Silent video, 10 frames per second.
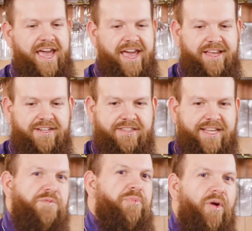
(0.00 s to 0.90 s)
And
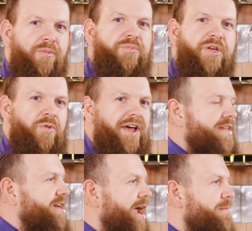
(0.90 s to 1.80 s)
that's probably where
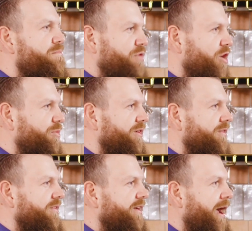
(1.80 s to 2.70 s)
the name
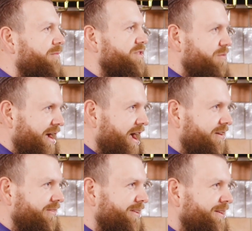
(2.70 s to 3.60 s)
bourbon comes about,